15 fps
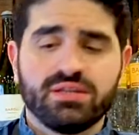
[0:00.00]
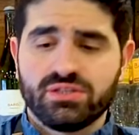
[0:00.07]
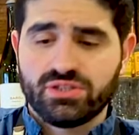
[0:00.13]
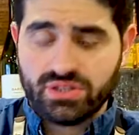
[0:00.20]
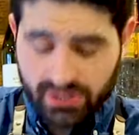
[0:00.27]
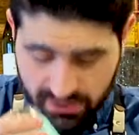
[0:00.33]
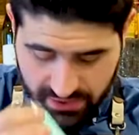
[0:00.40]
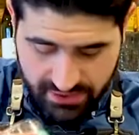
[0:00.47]

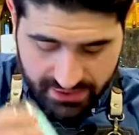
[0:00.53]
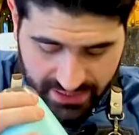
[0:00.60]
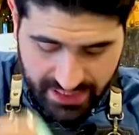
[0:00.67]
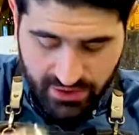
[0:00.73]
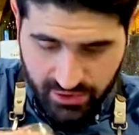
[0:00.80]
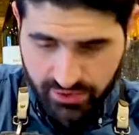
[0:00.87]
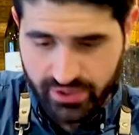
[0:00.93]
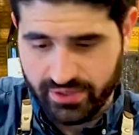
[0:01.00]
chilled and
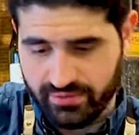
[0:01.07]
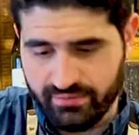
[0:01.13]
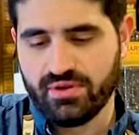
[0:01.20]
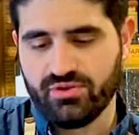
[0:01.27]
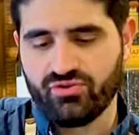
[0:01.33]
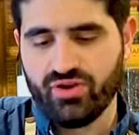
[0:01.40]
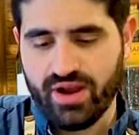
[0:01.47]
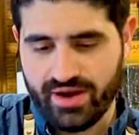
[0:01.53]
diluted,
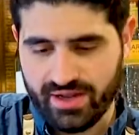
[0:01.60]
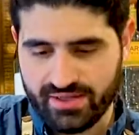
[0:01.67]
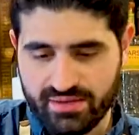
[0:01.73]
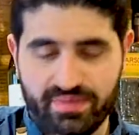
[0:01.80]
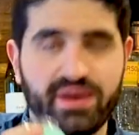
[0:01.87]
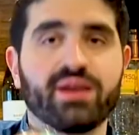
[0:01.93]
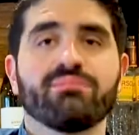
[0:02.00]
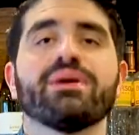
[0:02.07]
and try not to
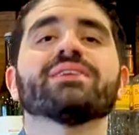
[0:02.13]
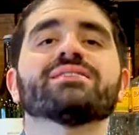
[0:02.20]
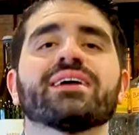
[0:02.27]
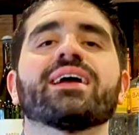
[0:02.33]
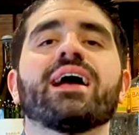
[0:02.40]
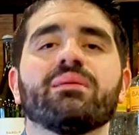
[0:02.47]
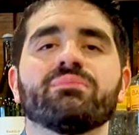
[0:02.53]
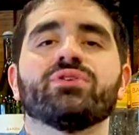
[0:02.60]
make a mess
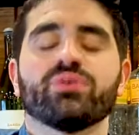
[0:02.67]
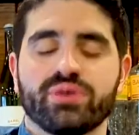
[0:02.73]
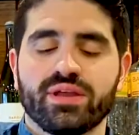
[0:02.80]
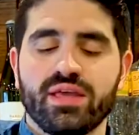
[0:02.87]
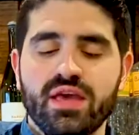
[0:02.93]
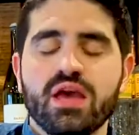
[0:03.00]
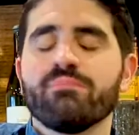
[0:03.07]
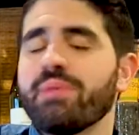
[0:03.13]
like I'm doing.
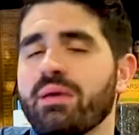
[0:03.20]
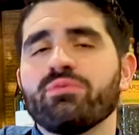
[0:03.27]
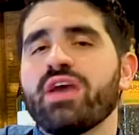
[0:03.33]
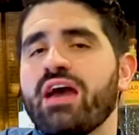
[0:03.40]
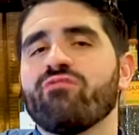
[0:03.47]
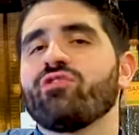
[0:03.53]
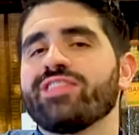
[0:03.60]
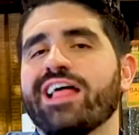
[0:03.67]
Maybe you
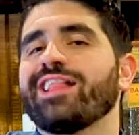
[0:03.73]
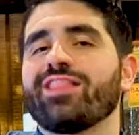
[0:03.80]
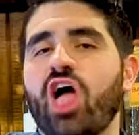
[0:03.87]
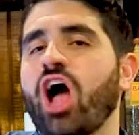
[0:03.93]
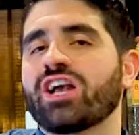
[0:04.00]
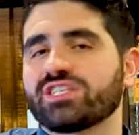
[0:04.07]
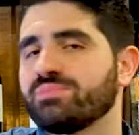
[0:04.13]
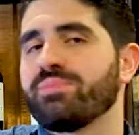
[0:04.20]
have one that
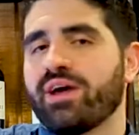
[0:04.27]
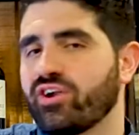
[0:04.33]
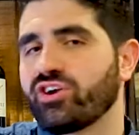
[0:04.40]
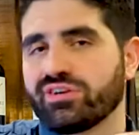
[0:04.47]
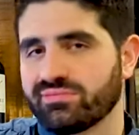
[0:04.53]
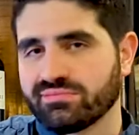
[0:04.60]
locks better.